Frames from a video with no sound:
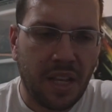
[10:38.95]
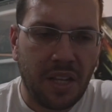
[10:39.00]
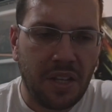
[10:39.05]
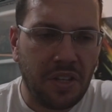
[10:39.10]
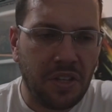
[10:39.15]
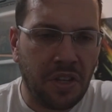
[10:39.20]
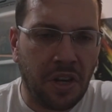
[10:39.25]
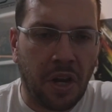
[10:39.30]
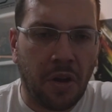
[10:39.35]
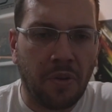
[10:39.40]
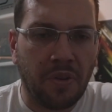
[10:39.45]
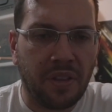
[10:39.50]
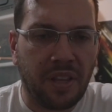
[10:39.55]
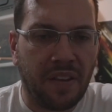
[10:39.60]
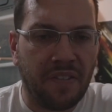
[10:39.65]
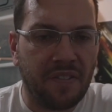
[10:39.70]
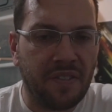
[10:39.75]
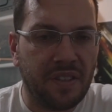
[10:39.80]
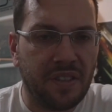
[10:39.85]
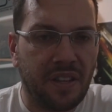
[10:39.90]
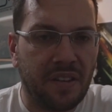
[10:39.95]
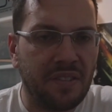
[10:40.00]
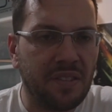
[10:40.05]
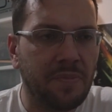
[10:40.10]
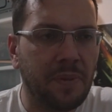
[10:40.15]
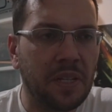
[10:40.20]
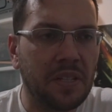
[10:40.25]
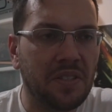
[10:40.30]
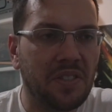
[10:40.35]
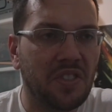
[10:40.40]
you know there's
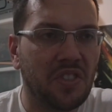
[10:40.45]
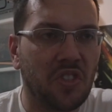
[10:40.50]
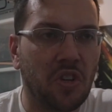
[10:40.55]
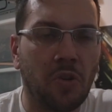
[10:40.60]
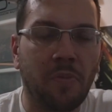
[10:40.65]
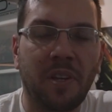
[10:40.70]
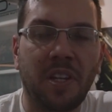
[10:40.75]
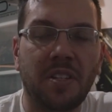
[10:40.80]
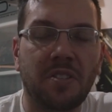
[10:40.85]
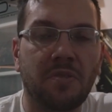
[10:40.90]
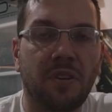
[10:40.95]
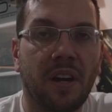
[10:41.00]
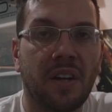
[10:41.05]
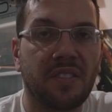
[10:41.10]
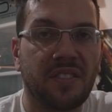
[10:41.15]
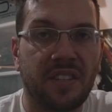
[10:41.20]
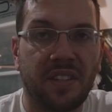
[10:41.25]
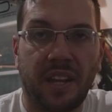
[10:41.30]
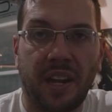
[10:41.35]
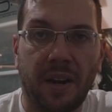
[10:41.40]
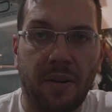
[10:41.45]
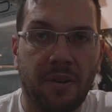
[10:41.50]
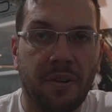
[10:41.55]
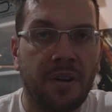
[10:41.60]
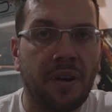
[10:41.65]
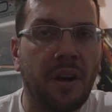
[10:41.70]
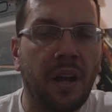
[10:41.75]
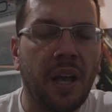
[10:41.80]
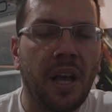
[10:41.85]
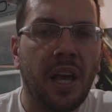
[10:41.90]
been so many trials and
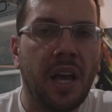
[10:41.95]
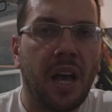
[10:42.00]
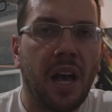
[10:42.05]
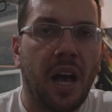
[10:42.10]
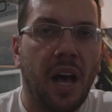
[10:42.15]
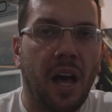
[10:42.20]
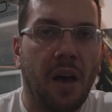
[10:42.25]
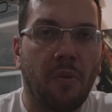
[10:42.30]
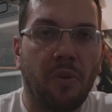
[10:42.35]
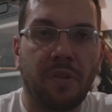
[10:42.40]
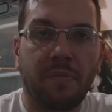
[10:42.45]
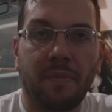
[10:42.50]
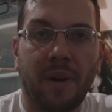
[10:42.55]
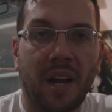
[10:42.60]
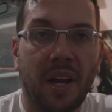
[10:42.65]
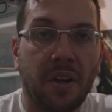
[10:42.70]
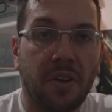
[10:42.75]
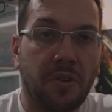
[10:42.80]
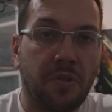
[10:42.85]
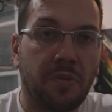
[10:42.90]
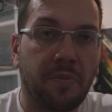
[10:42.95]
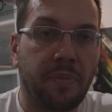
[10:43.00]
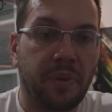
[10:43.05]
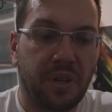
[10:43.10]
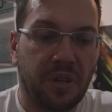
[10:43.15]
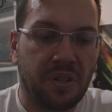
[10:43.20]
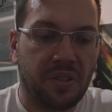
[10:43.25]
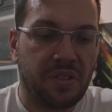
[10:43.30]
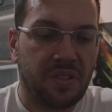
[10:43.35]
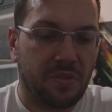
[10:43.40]
error with my other
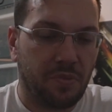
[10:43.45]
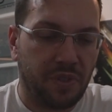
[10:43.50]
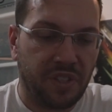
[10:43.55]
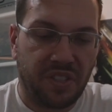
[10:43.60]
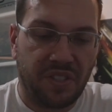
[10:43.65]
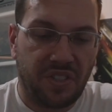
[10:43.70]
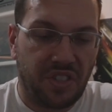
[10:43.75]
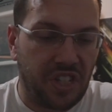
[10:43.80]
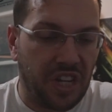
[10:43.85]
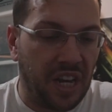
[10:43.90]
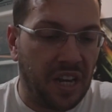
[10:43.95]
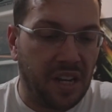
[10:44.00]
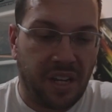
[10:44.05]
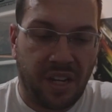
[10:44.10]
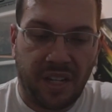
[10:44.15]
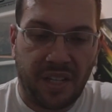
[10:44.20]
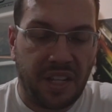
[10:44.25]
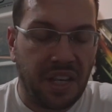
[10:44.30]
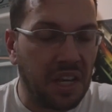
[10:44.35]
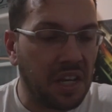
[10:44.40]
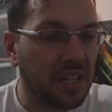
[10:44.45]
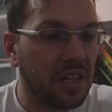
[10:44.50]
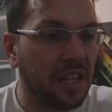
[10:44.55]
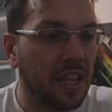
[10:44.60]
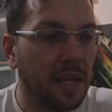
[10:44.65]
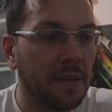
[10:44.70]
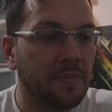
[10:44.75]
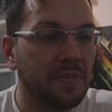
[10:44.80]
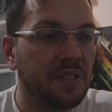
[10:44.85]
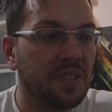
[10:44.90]
builds, with the Jetta, the
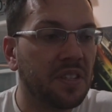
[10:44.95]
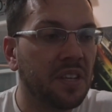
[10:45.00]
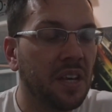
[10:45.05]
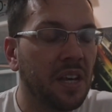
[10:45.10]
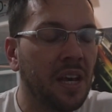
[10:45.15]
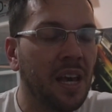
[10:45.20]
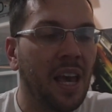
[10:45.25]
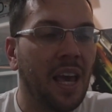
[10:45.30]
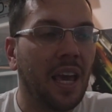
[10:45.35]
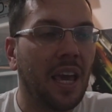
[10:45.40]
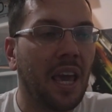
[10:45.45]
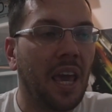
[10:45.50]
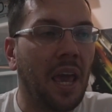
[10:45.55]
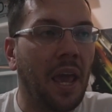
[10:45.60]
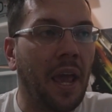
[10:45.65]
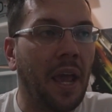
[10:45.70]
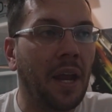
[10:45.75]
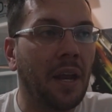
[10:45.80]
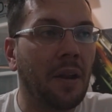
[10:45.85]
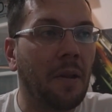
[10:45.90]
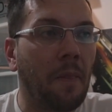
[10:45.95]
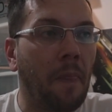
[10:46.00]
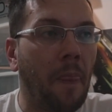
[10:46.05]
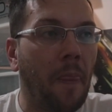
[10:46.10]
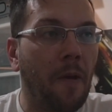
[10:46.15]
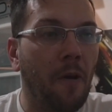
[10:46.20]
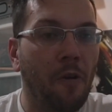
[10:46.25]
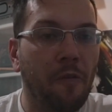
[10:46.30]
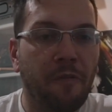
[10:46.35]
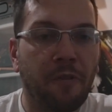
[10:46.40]
Eclipse, and
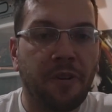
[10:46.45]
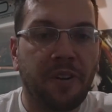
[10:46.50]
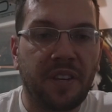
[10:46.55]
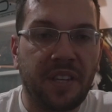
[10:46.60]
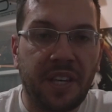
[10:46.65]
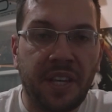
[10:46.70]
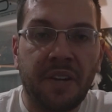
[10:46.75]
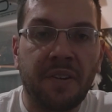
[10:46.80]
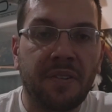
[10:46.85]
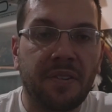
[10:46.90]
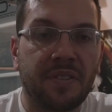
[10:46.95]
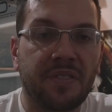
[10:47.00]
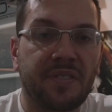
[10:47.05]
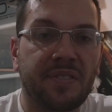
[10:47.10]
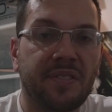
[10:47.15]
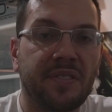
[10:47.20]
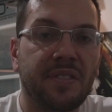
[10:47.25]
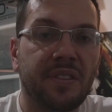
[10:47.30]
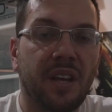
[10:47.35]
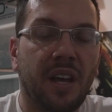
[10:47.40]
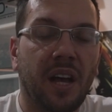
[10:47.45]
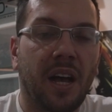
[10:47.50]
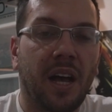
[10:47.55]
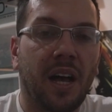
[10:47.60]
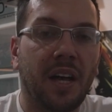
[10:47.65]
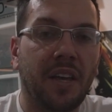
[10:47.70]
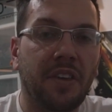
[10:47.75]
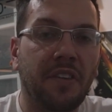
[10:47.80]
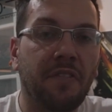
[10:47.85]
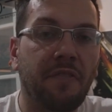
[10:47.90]
over the years
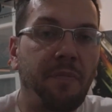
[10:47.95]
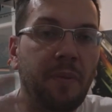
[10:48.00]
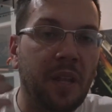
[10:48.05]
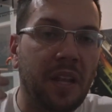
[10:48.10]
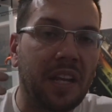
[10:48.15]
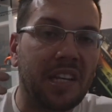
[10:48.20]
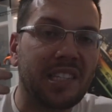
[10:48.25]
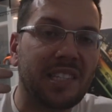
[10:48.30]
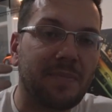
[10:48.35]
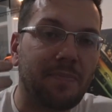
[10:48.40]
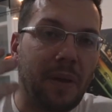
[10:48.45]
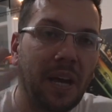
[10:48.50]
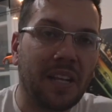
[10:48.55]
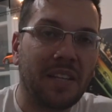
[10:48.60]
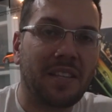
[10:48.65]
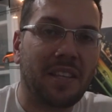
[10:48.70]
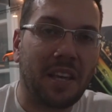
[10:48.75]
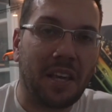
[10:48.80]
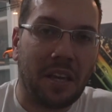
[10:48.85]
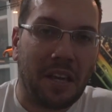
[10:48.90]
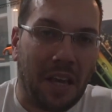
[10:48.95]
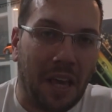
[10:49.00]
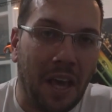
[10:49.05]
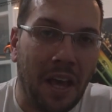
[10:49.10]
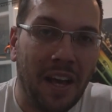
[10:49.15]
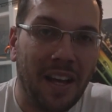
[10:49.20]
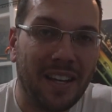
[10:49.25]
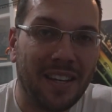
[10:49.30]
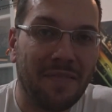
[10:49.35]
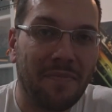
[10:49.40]
you've been expecting
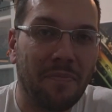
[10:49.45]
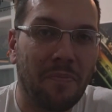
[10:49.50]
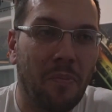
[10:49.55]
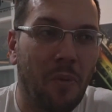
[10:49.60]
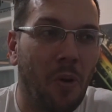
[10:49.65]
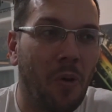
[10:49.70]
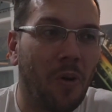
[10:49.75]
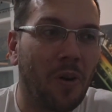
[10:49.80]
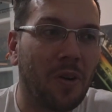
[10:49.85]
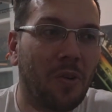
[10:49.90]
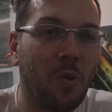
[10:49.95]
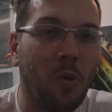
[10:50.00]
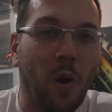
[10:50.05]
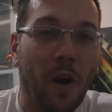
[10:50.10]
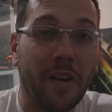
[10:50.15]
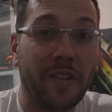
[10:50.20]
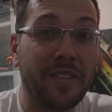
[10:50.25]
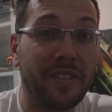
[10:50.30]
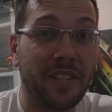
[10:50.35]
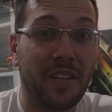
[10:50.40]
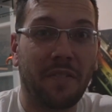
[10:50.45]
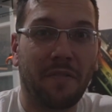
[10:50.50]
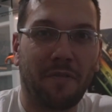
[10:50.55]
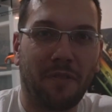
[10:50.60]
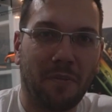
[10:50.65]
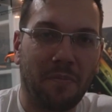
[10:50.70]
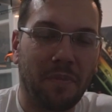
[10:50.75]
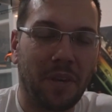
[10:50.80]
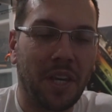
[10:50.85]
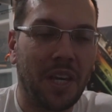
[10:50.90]
more quality
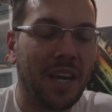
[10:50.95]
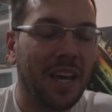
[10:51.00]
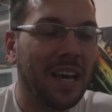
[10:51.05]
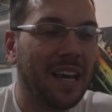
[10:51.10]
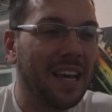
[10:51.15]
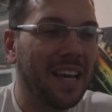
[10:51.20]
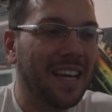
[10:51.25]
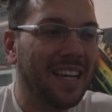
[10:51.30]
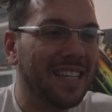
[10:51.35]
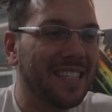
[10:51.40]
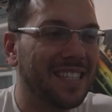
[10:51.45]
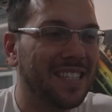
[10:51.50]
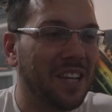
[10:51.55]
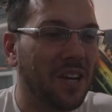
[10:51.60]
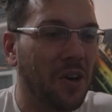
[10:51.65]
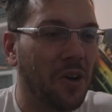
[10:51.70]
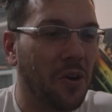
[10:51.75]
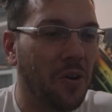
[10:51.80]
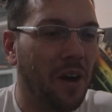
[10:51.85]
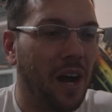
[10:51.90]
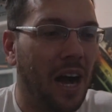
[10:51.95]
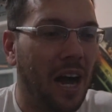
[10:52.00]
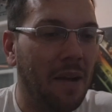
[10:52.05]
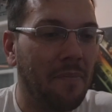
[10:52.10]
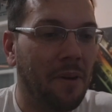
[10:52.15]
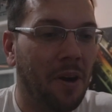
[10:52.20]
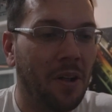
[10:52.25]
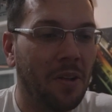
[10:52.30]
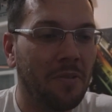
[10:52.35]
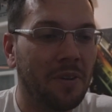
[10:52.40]
from me. So
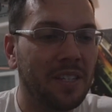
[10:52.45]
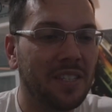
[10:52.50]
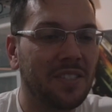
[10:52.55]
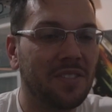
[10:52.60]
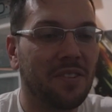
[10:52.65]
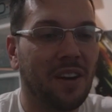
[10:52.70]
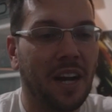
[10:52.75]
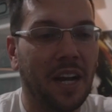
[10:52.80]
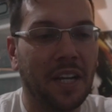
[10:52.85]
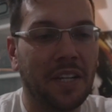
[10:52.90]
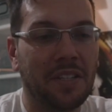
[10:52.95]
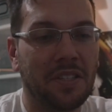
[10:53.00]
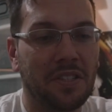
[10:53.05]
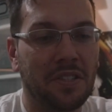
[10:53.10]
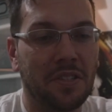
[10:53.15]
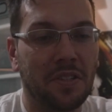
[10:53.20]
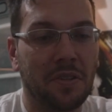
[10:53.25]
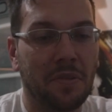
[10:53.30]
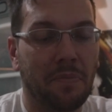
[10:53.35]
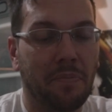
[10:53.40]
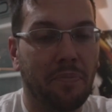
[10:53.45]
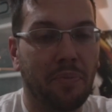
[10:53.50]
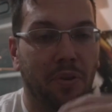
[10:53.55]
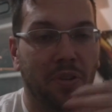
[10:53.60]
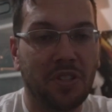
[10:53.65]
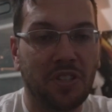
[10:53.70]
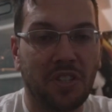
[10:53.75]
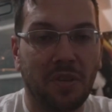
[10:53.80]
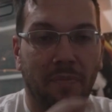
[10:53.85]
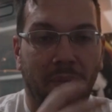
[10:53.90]
I'm always trying to
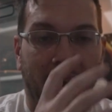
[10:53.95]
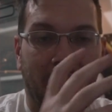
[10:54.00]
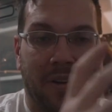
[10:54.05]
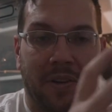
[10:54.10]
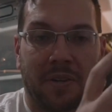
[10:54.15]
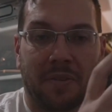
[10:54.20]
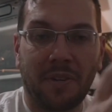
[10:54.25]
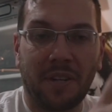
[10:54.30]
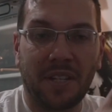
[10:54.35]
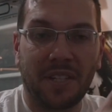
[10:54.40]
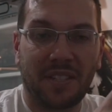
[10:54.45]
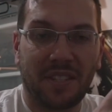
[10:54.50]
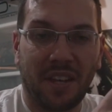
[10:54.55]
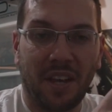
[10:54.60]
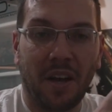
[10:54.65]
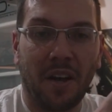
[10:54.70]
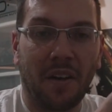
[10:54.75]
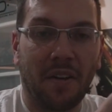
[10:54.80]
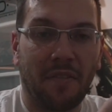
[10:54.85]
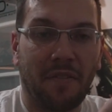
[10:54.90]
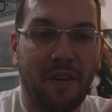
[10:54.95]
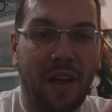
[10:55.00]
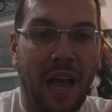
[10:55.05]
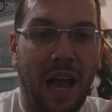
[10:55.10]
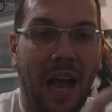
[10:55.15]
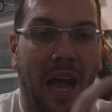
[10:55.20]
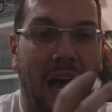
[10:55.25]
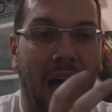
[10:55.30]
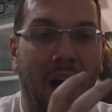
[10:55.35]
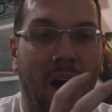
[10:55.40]
push the boundaries of
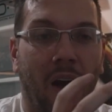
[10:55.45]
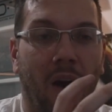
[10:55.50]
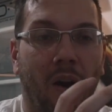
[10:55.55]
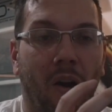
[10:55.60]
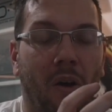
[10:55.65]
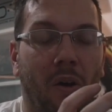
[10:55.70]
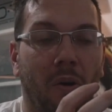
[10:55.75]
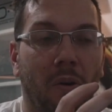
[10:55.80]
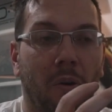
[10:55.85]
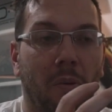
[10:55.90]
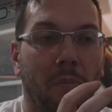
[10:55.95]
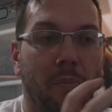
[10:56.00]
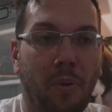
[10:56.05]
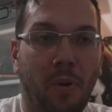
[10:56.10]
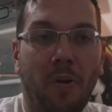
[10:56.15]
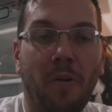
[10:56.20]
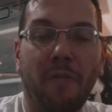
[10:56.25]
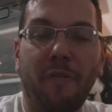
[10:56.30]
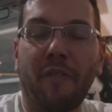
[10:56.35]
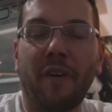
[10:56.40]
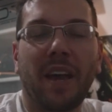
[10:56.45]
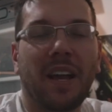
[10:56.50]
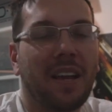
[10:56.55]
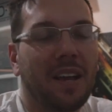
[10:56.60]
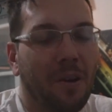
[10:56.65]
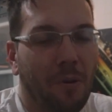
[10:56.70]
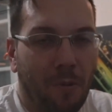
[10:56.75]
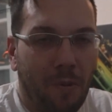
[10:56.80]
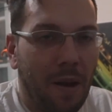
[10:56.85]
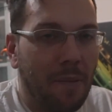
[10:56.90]
how
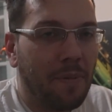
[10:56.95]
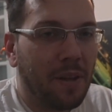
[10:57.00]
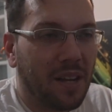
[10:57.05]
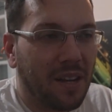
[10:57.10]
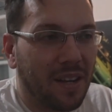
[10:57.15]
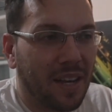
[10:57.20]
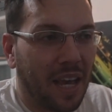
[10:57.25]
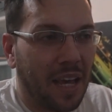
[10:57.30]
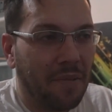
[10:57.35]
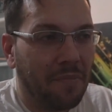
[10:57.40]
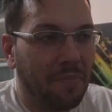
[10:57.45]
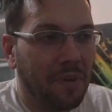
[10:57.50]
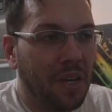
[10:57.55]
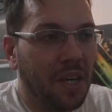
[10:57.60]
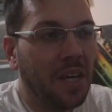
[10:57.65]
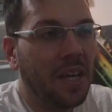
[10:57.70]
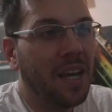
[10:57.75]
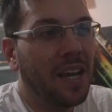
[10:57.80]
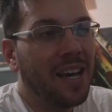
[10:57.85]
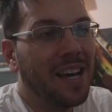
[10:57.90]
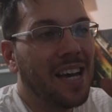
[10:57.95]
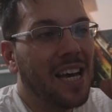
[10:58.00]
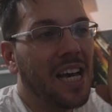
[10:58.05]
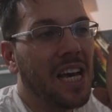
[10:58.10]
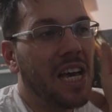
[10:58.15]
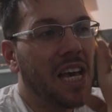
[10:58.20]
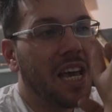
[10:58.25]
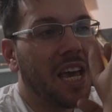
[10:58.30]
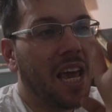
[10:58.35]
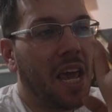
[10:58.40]
perfect a replica can be.
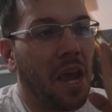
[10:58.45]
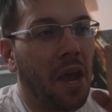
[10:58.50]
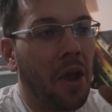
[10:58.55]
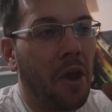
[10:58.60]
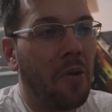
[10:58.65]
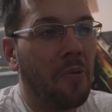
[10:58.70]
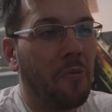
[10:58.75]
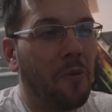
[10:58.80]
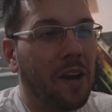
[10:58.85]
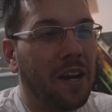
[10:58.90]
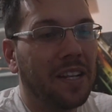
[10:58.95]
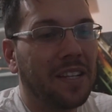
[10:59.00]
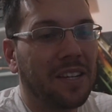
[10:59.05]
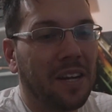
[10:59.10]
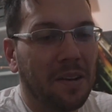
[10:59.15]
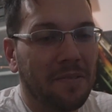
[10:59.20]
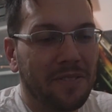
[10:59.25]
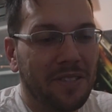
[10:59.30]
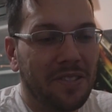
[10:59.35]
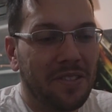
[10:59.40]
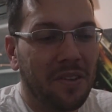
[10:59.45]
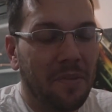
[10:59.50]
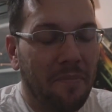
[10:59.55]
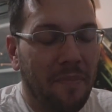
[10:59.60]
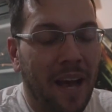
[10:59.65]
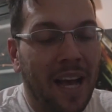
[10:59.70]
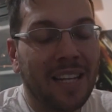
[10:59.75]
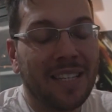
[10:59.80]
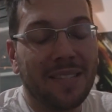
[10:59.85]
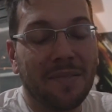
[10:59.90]
And when it comes to the
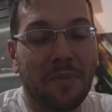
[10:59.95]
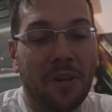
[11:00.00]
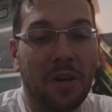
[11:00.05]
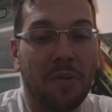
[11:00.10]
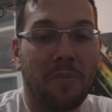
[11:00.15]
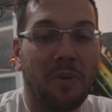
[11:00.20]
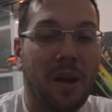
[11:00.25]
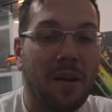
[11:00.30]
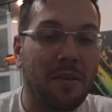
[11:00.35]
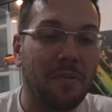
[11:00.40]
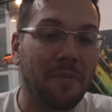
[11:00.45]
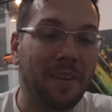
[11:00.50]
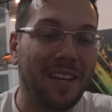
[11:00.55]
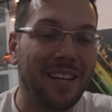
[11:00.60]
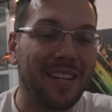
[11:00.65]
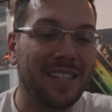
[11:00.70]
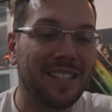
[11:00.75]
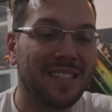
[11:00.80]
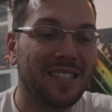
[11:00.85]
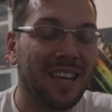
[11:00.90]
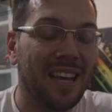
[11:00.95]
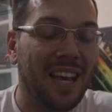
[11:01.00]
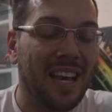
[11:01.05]
Maxima, the problem is